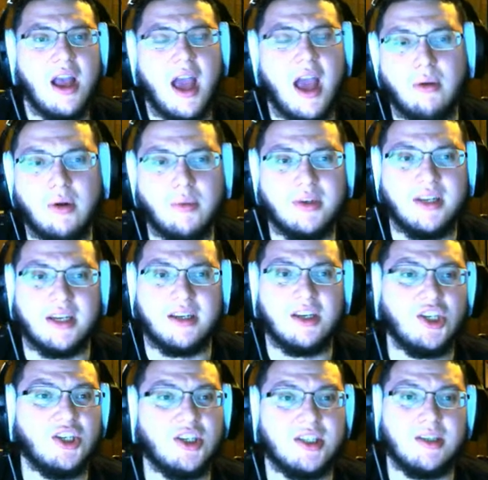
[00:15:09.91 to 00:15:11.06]
I went with
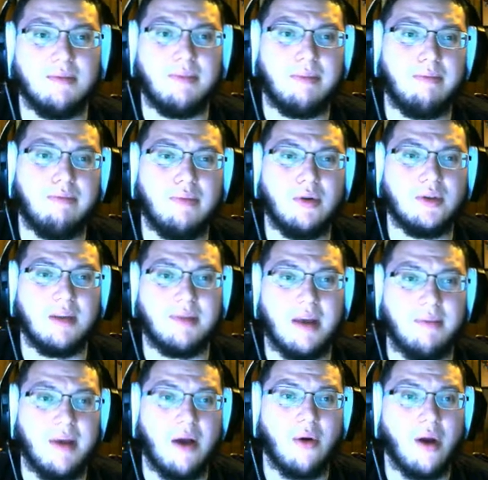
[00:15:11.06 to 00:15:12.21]
Technician just to boost up
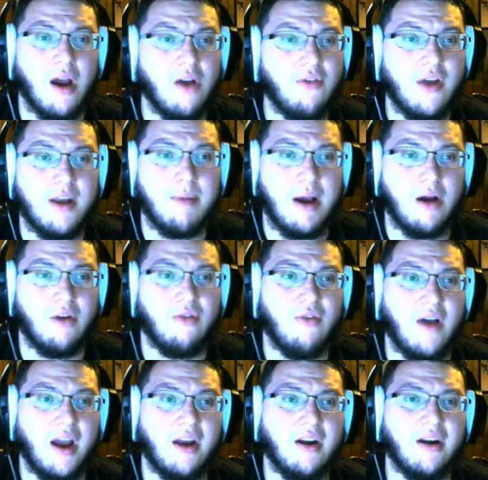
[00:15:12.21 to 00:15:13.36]
that power of Hidden Power
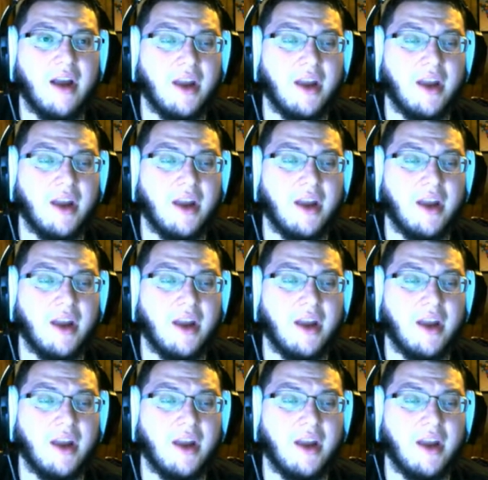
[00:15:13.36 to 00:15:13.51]
Fire,